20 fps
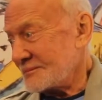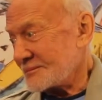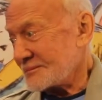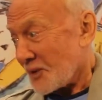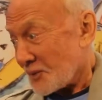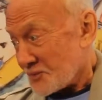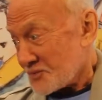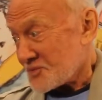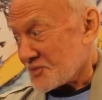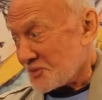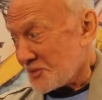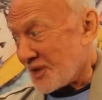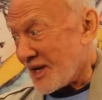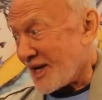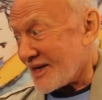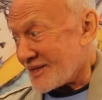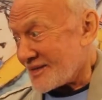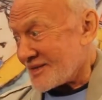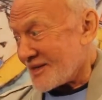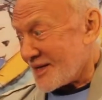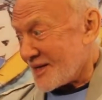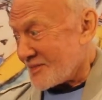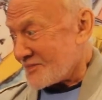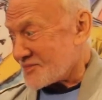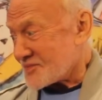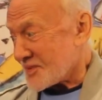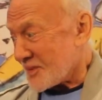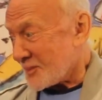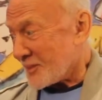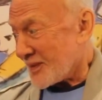Don't you like to
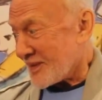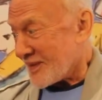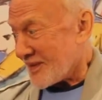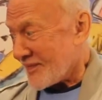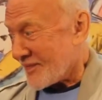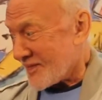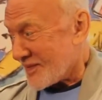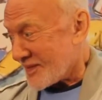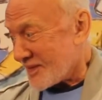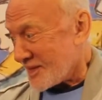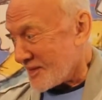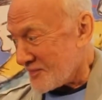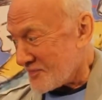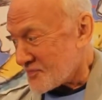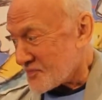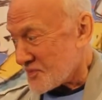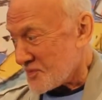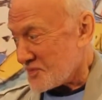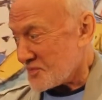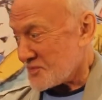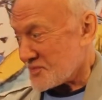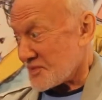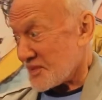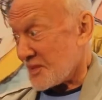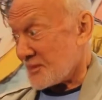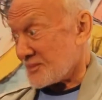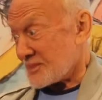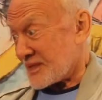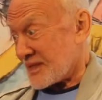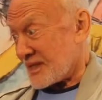have somebody that gives you
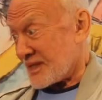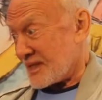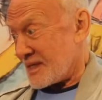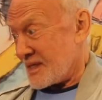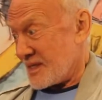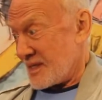something